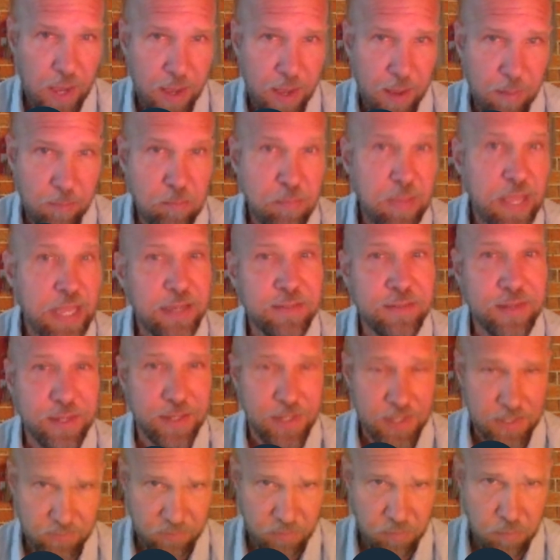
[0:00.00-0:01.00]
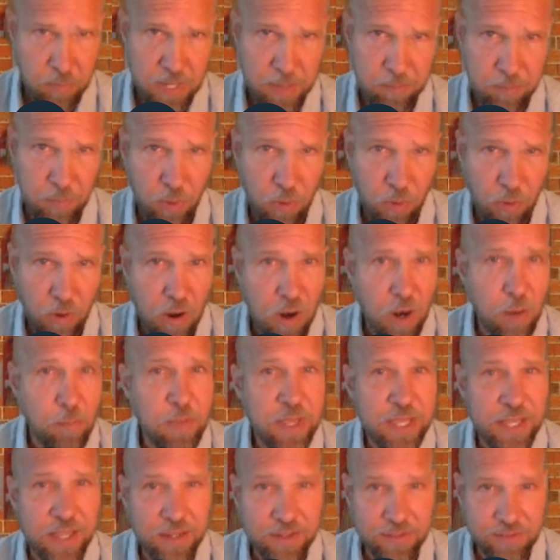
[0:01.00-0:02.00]
maintenance people are
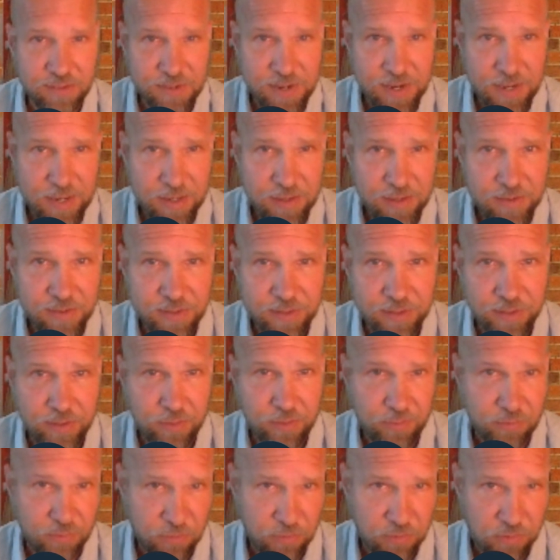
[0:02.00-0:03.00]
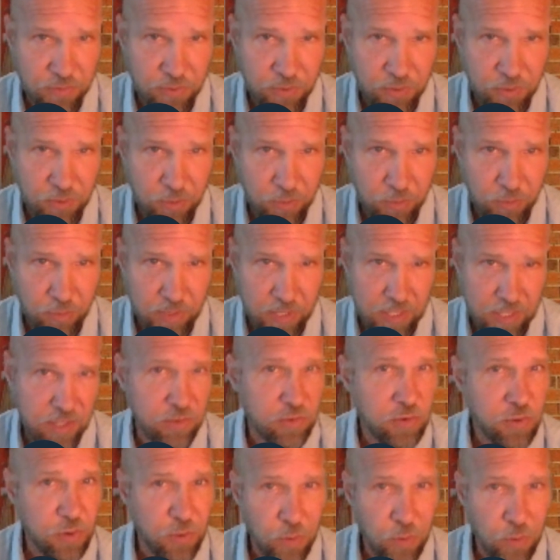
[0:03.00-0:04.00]
making changes to the
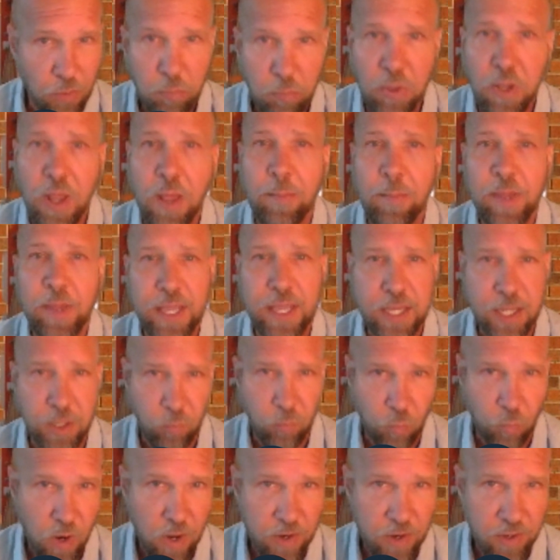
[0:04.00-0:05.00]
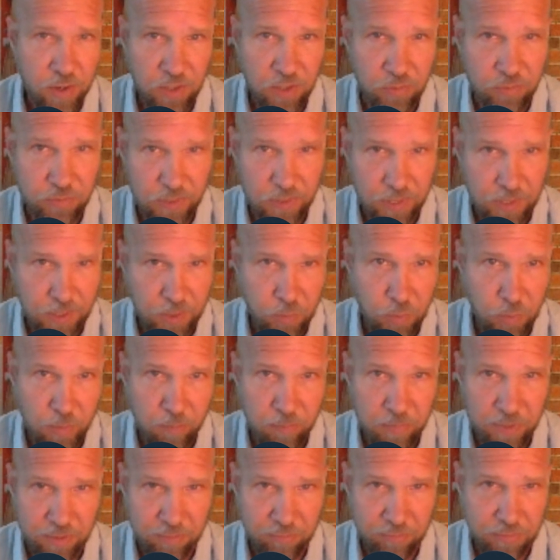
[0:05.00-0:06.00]
internal plumbing and water using
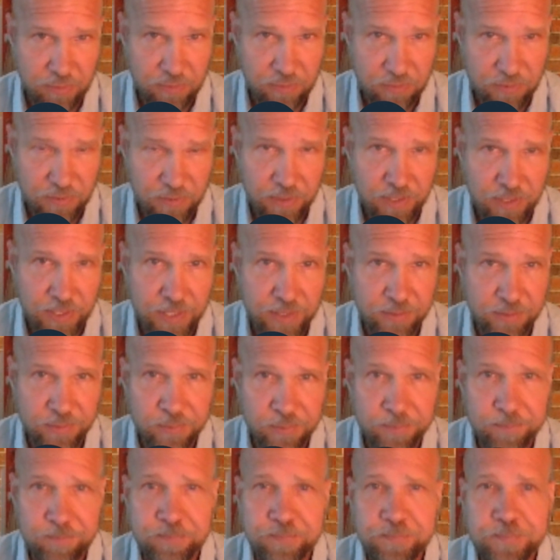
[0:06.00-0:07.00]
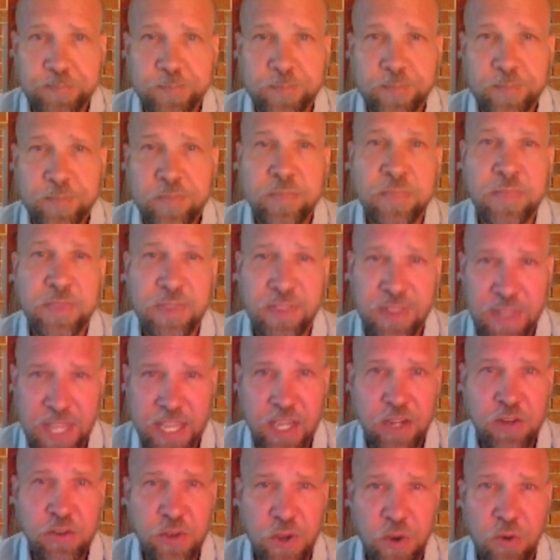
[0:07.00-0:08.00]
equipment at facilities,
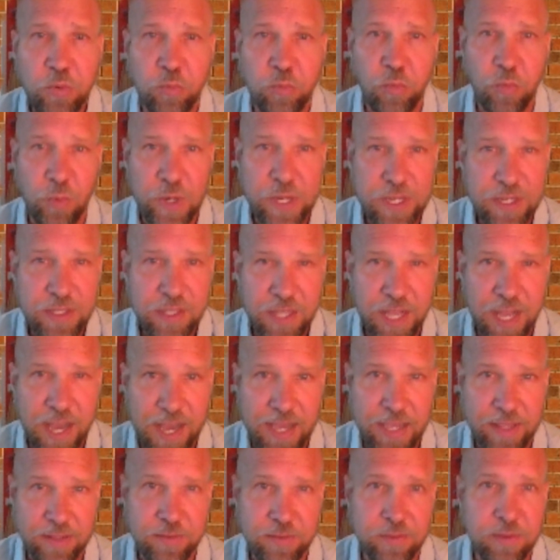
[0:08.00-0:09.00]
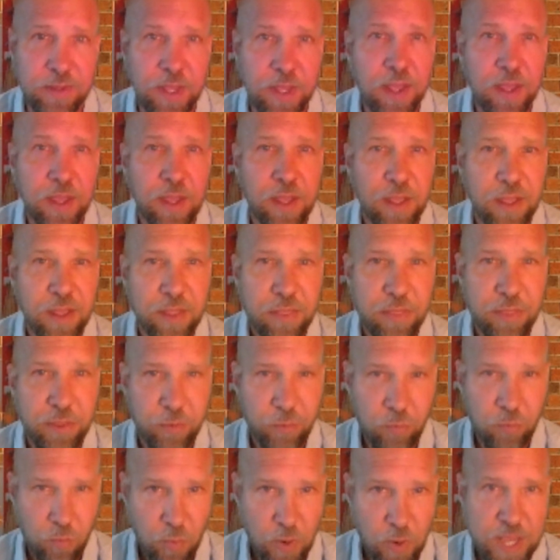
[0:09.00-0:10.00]
they don't realize the
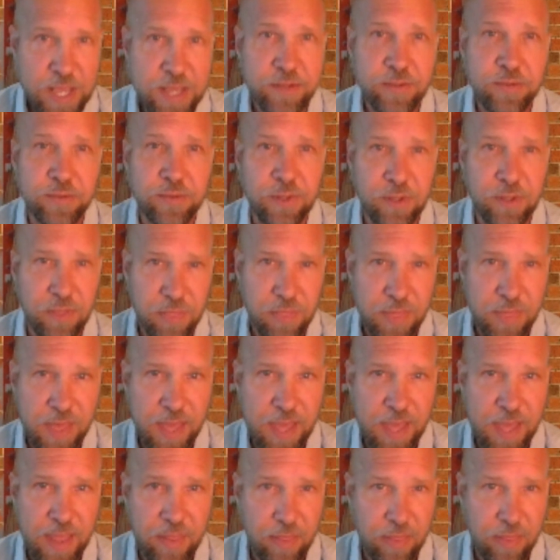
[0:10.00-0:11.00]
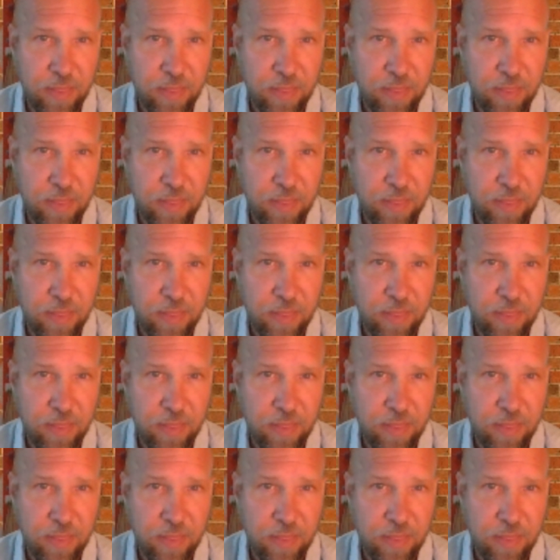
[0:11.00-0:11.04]
risk that